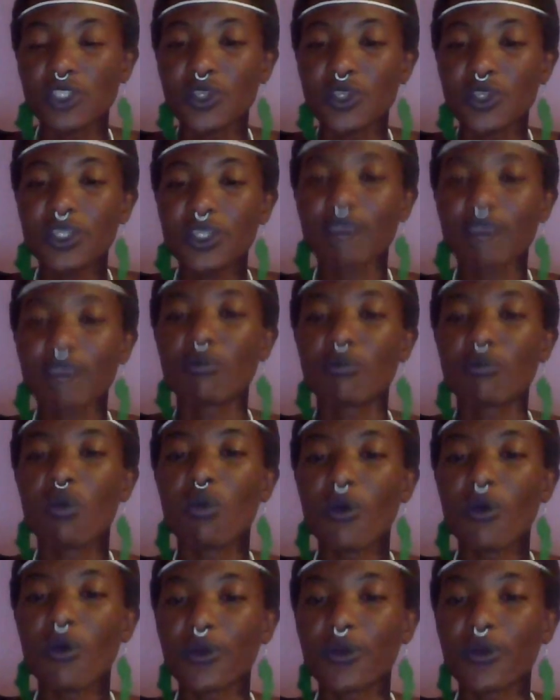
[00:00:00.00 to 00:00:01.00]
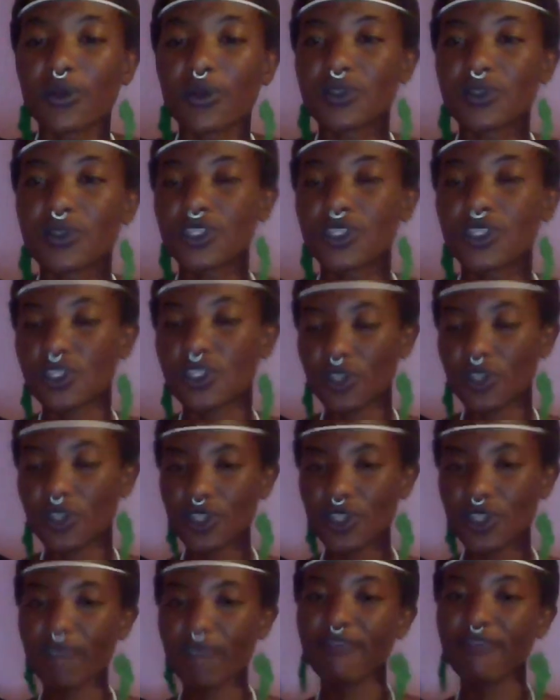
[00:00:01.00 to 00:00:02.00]
She's going to have morals. She's
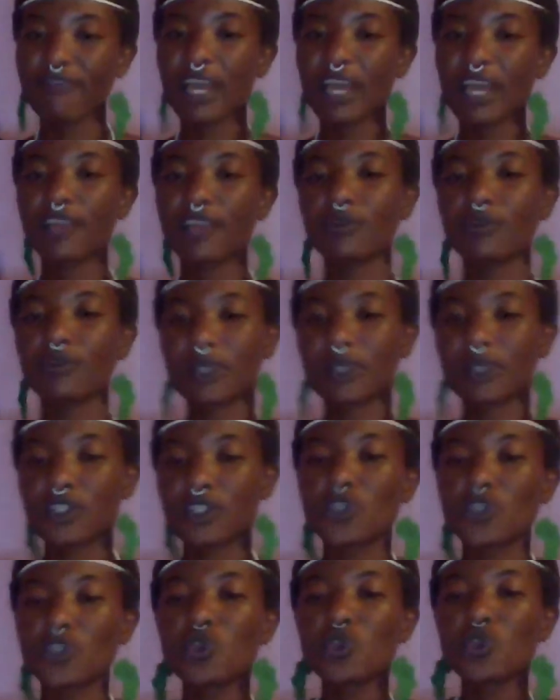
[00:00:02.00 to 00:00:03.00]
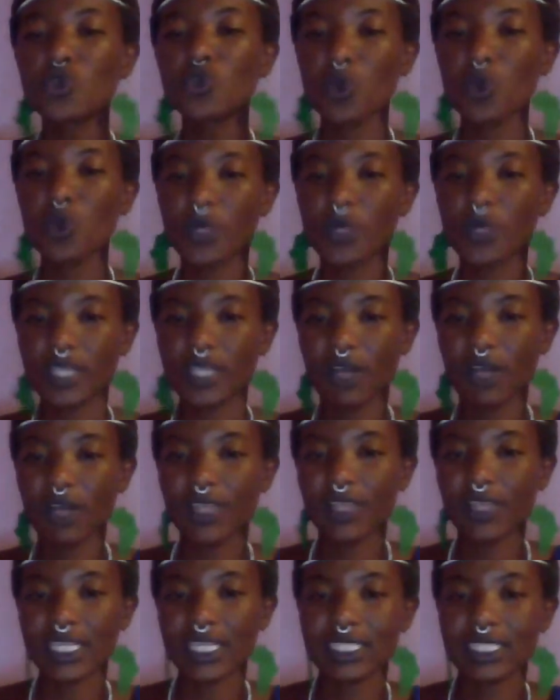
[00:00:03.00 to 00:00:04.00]
going to have value because you taught
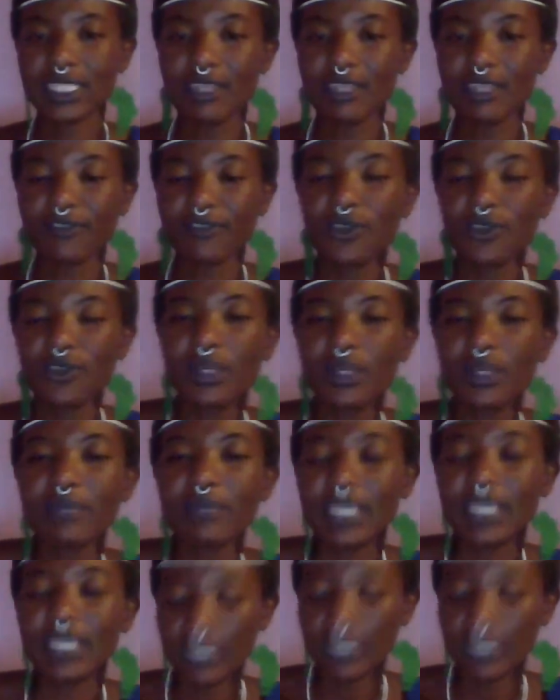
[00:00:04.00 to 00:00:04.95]
her all that stuff. You know what I